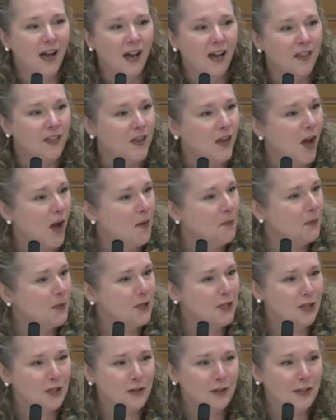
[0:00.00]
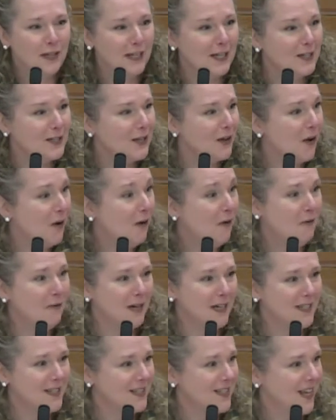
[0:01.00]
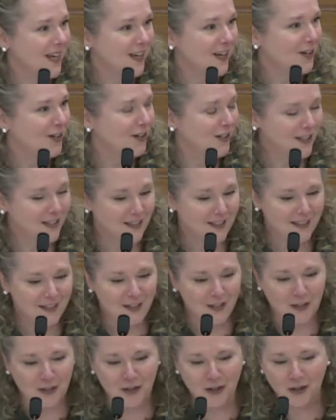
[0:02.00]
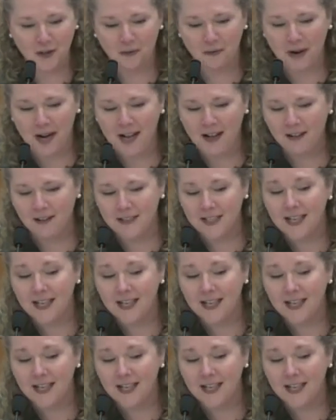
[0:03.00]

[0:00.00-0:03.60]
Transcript: The opportunity is always there to turn around.